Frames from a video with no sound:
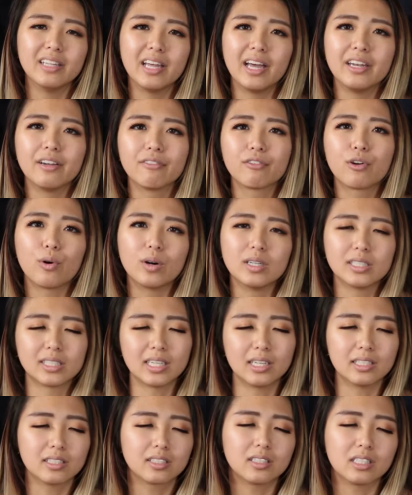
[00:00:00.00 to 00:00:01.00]
then of course
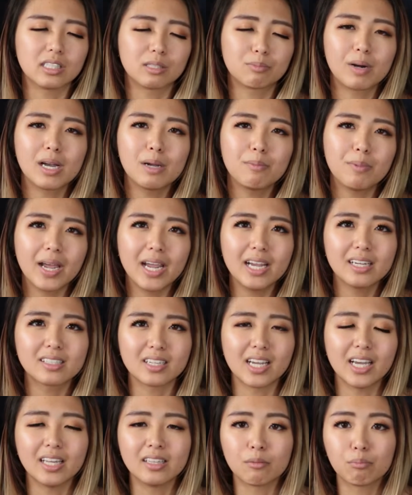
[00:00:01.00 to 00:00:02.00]
there's the spray paint
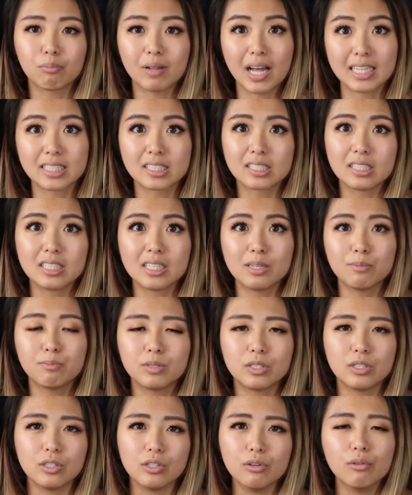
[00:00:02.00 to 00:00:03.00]
and the Plastidip
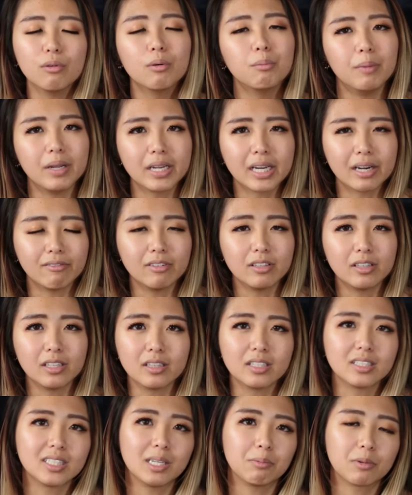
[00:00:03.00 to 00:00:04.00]
to make
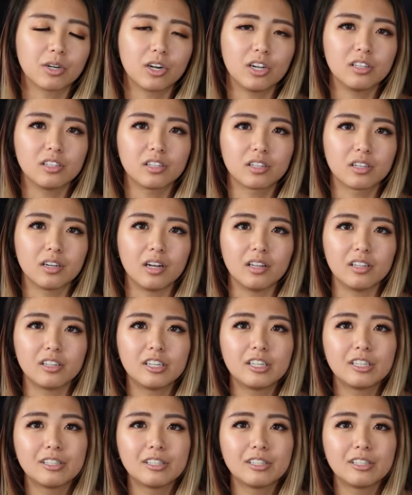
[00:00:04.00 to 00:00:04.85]
everything the same color.